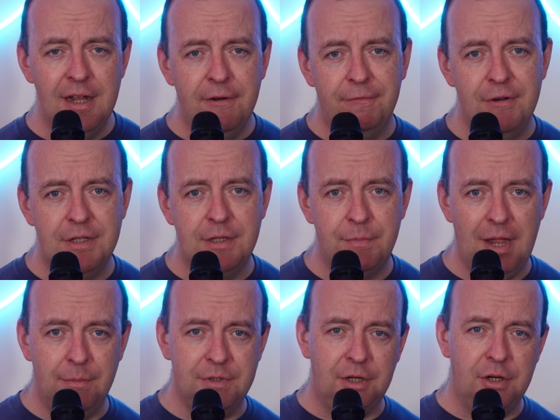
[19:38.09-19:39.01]
for it to be
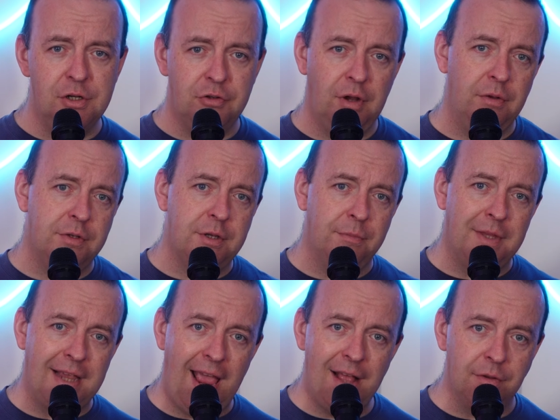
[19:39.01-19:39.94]
able to control
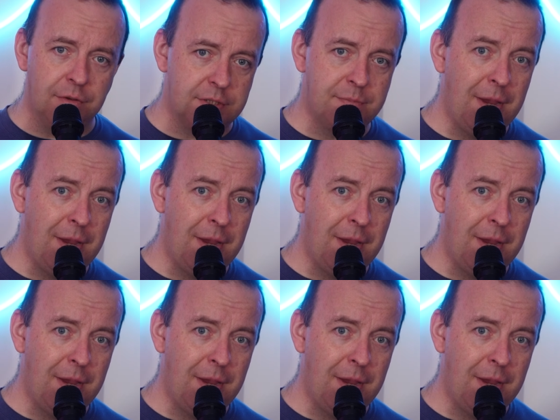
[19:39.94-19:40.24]
something else,